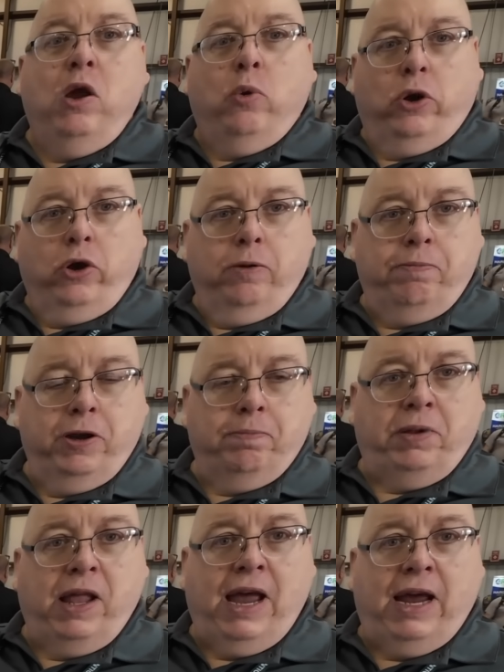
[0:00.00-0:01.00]
We're going to put a
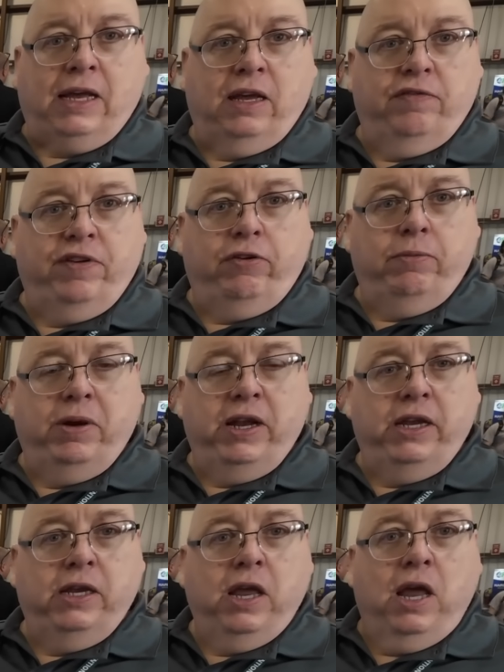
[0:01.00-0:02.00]
plaque of
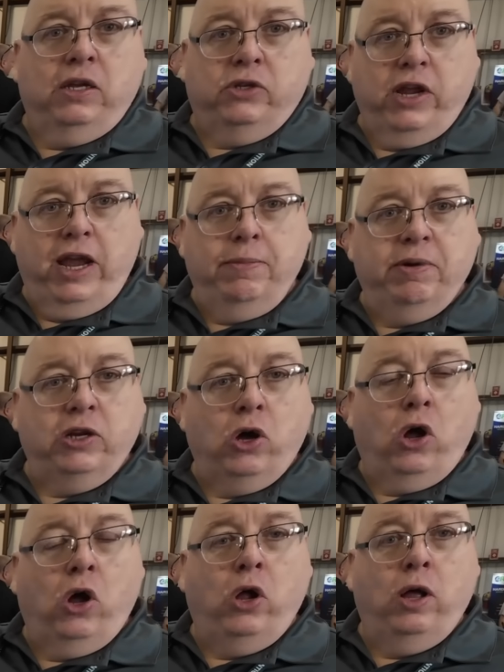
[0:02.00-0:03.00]
everybody's name and
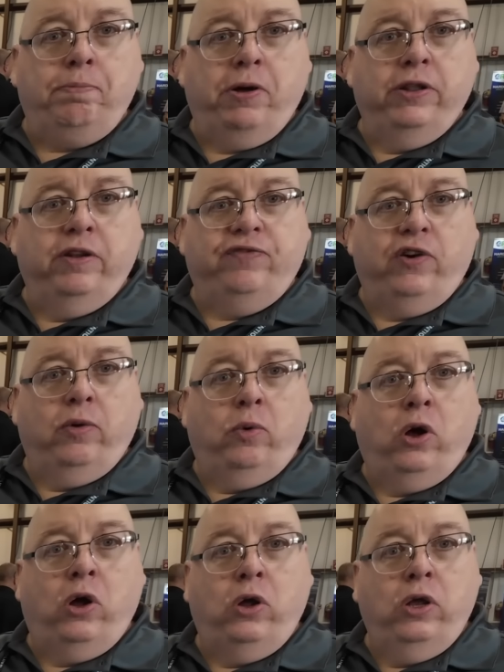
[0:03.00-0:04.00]
call up on the front
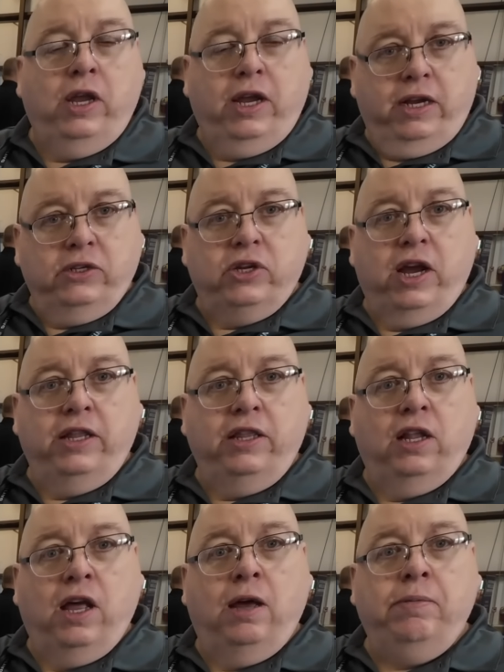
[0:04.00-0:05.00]
wall inside the
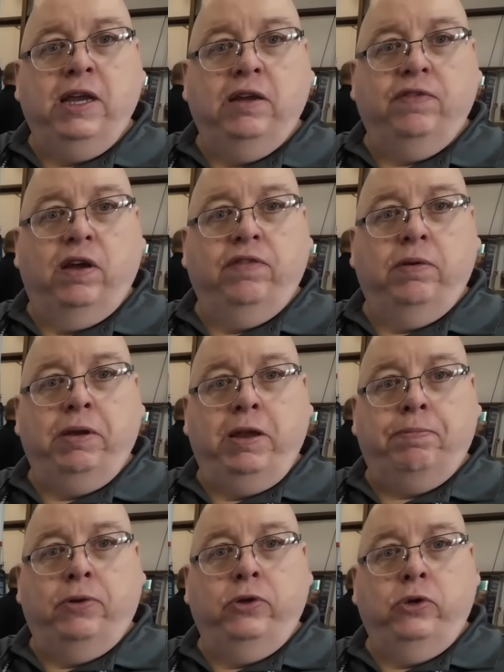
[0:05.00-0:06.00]
lobby of the
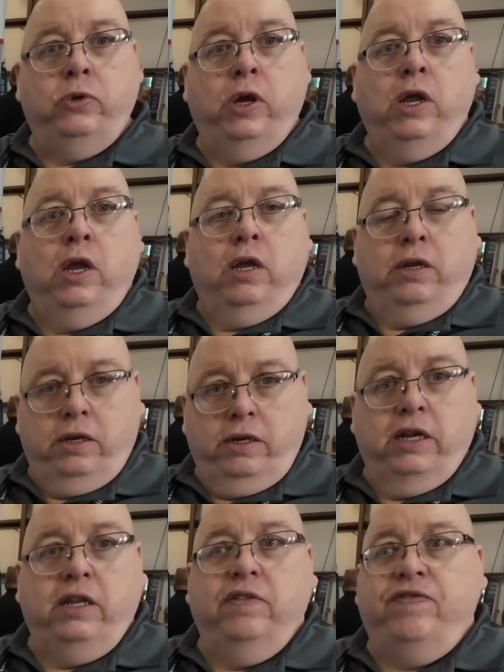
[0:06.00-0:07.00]
people who
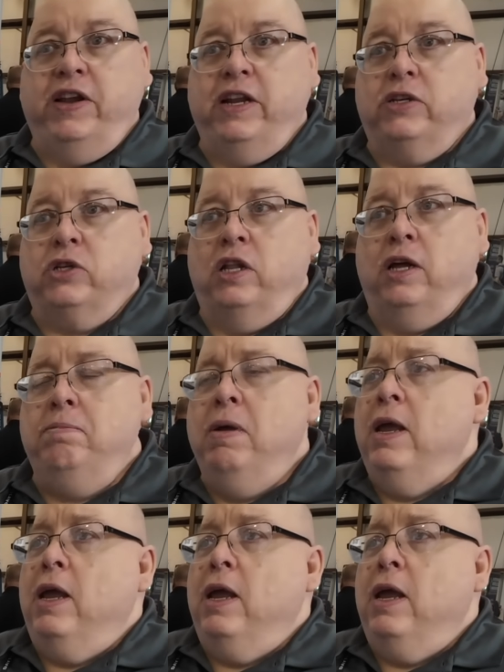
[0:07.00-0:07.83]
did the Phoenix Club.